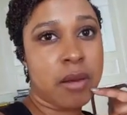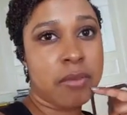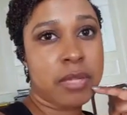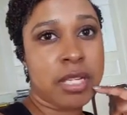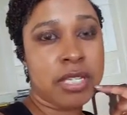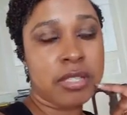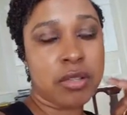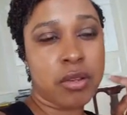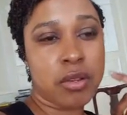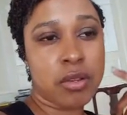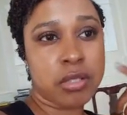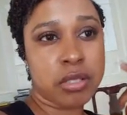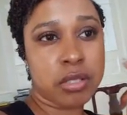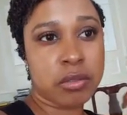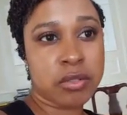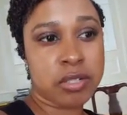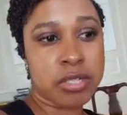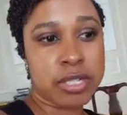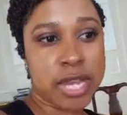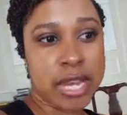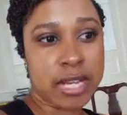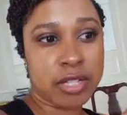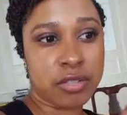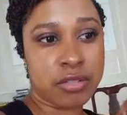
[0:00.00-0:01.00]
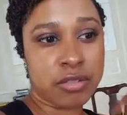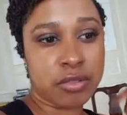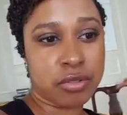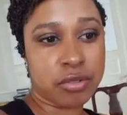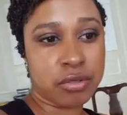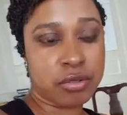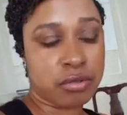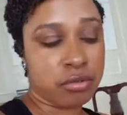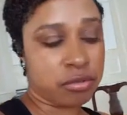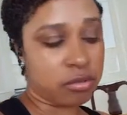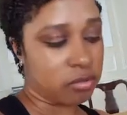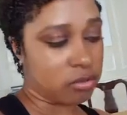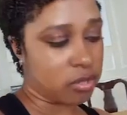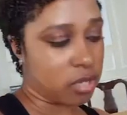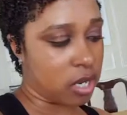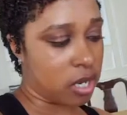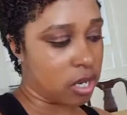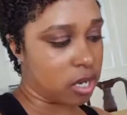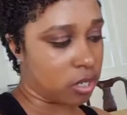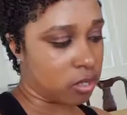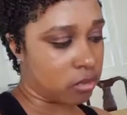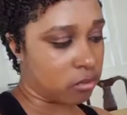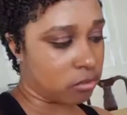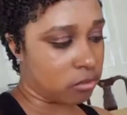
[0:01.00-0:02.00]
That's also a natural,
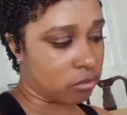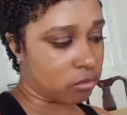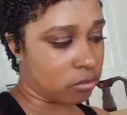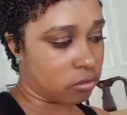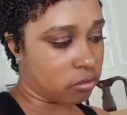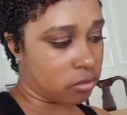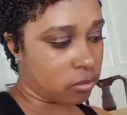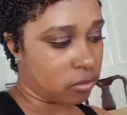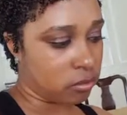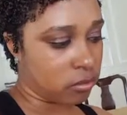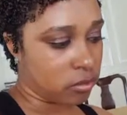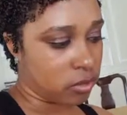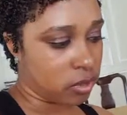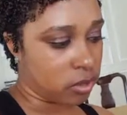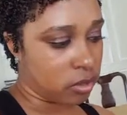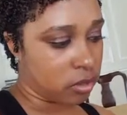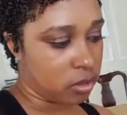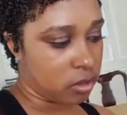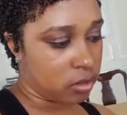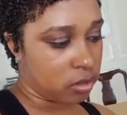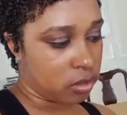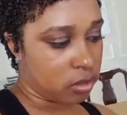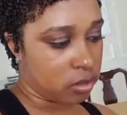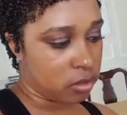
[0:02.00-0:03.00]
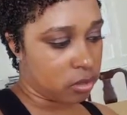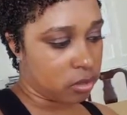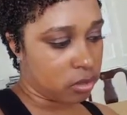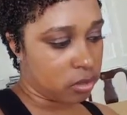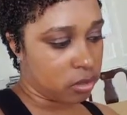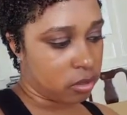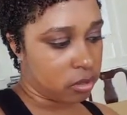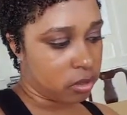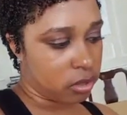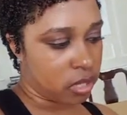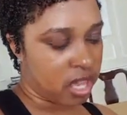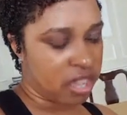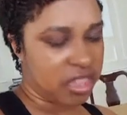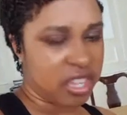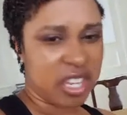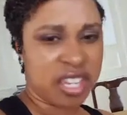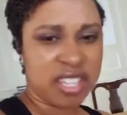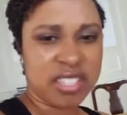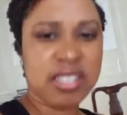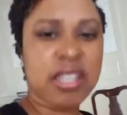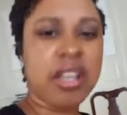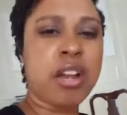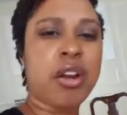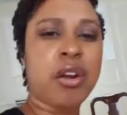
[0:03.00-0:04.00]
I
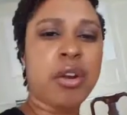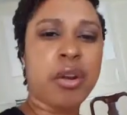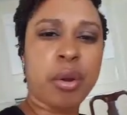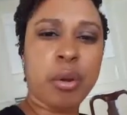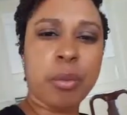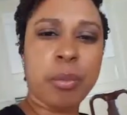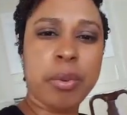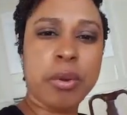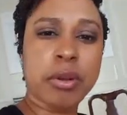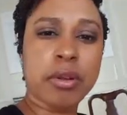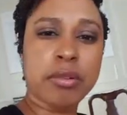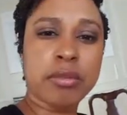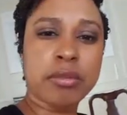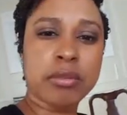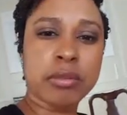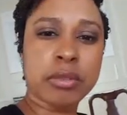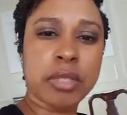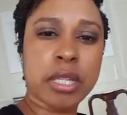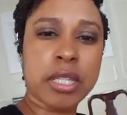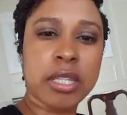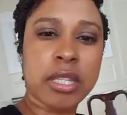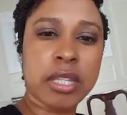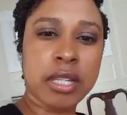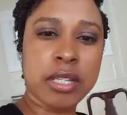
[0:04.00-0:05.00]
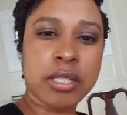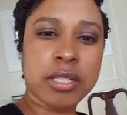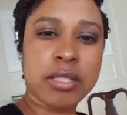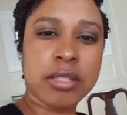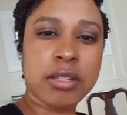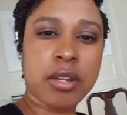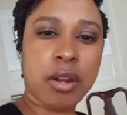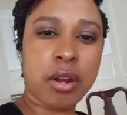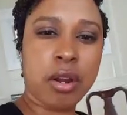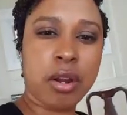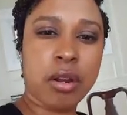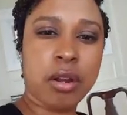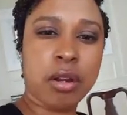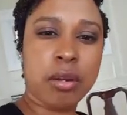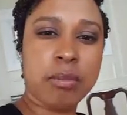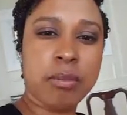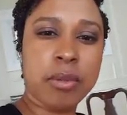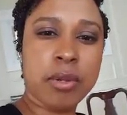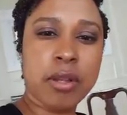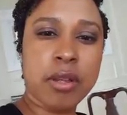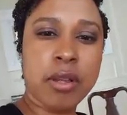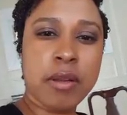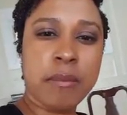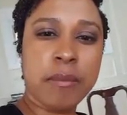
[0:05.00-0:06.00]
think it's an herb. I think it's an
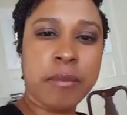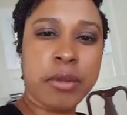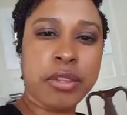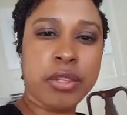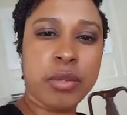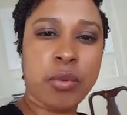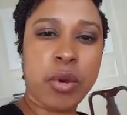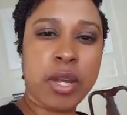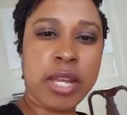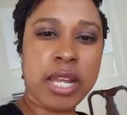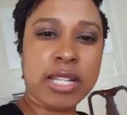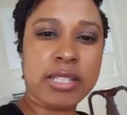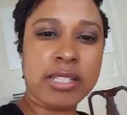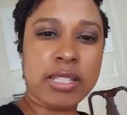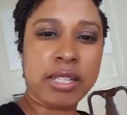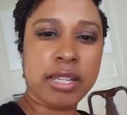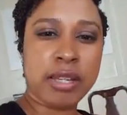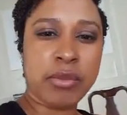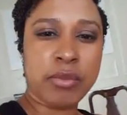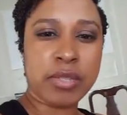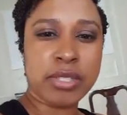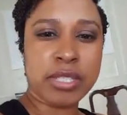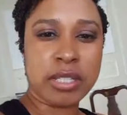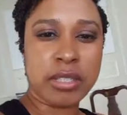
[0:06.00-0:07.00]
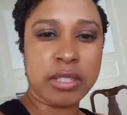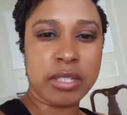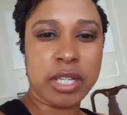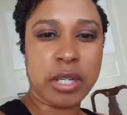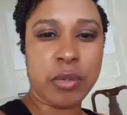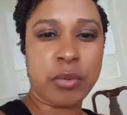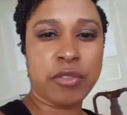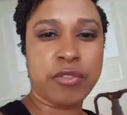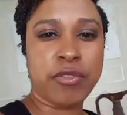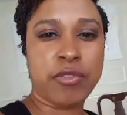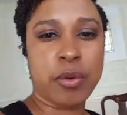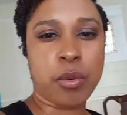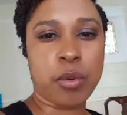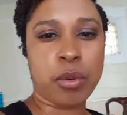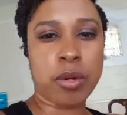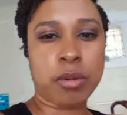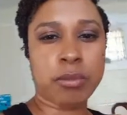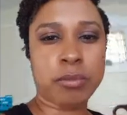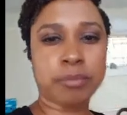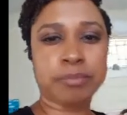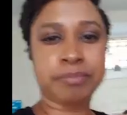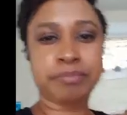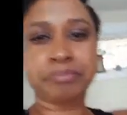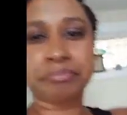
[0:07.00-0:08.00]
herb, but the way I took it was in liquid
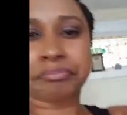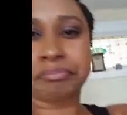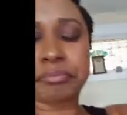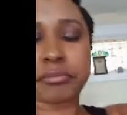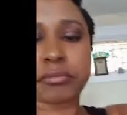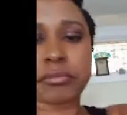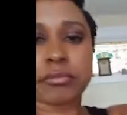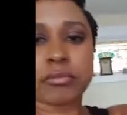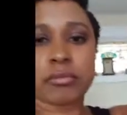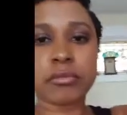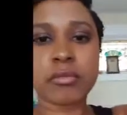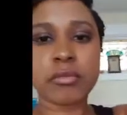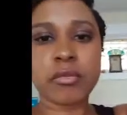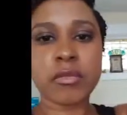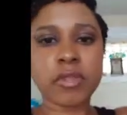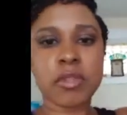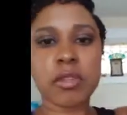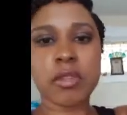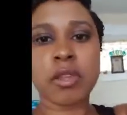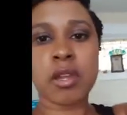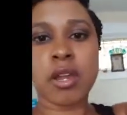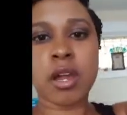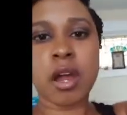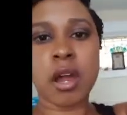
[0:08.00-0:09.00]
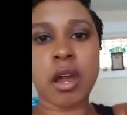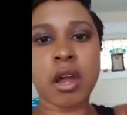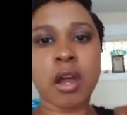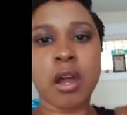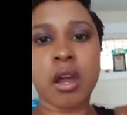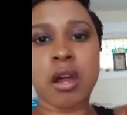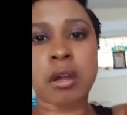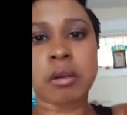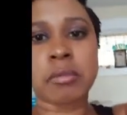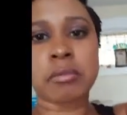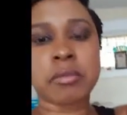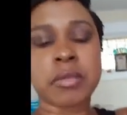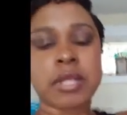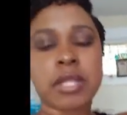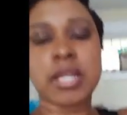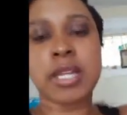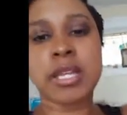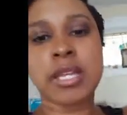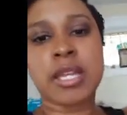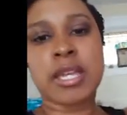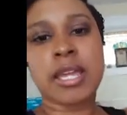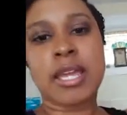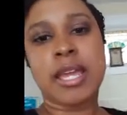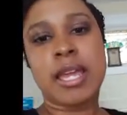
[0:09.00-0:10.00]
form.
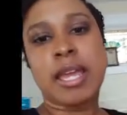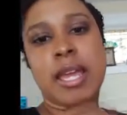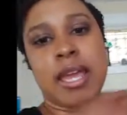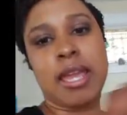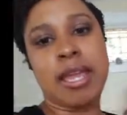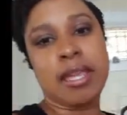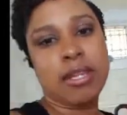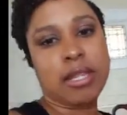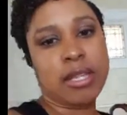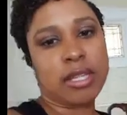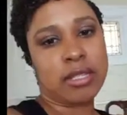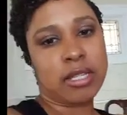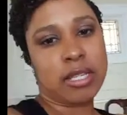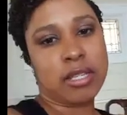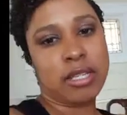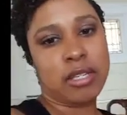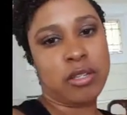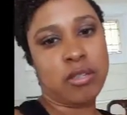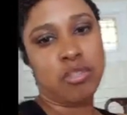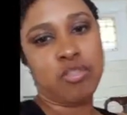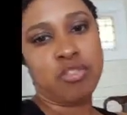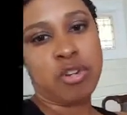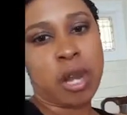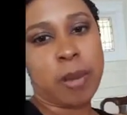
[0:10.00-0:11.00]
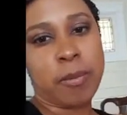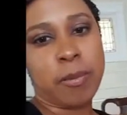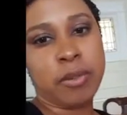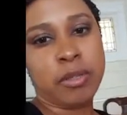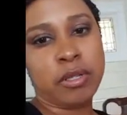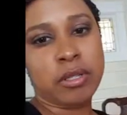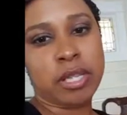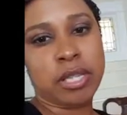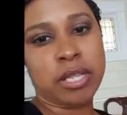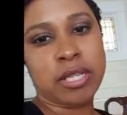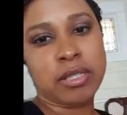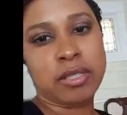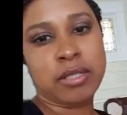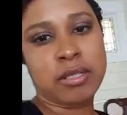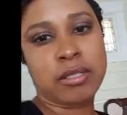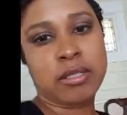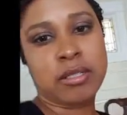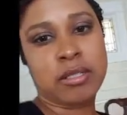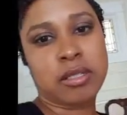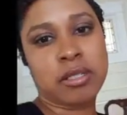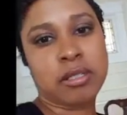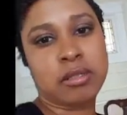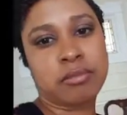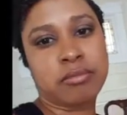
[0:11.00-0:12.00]
And I think you drop it like
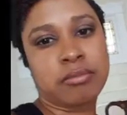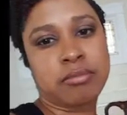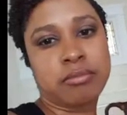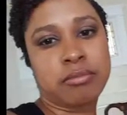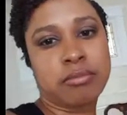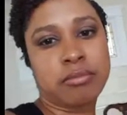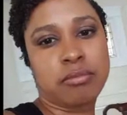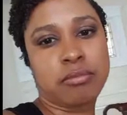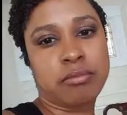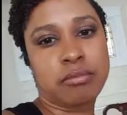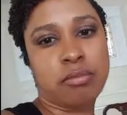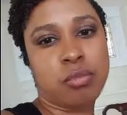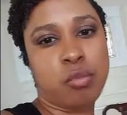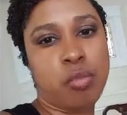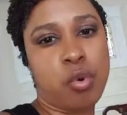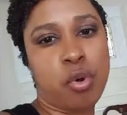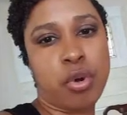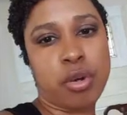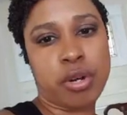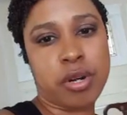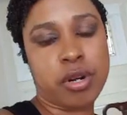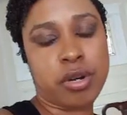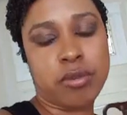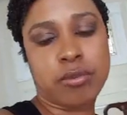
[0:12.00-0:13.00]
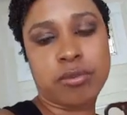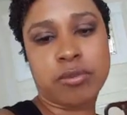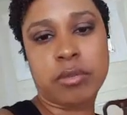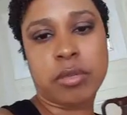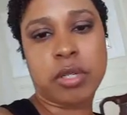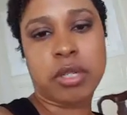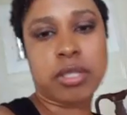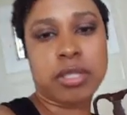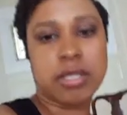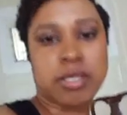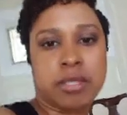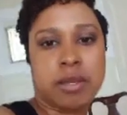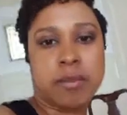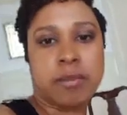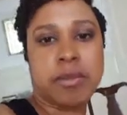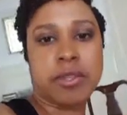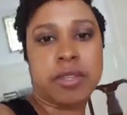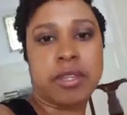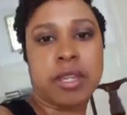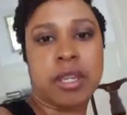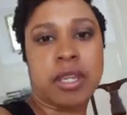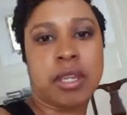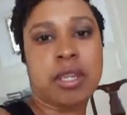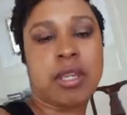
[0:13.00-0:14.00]
into water or
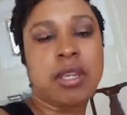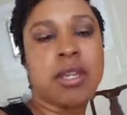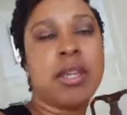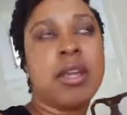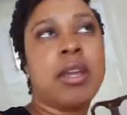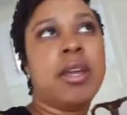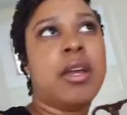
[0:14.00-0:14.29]
something.